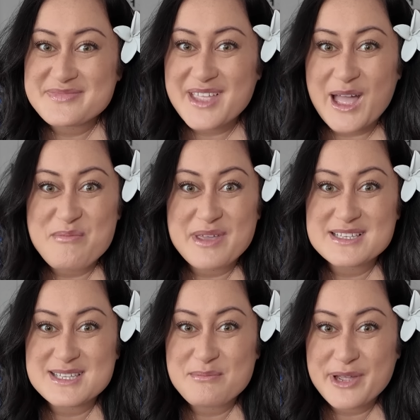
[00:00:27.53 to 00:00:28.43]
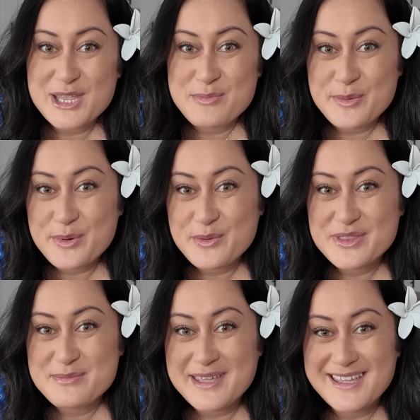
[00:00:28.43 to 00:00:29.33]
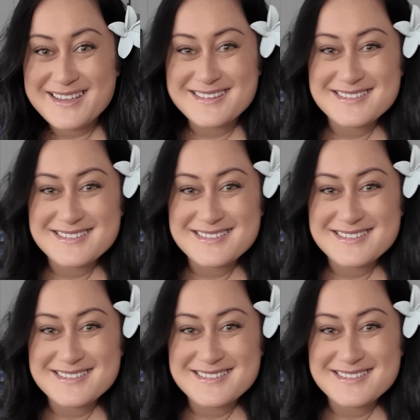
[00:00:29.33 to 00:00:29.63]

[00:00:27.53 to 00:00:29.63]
come make some Pagipopo with me.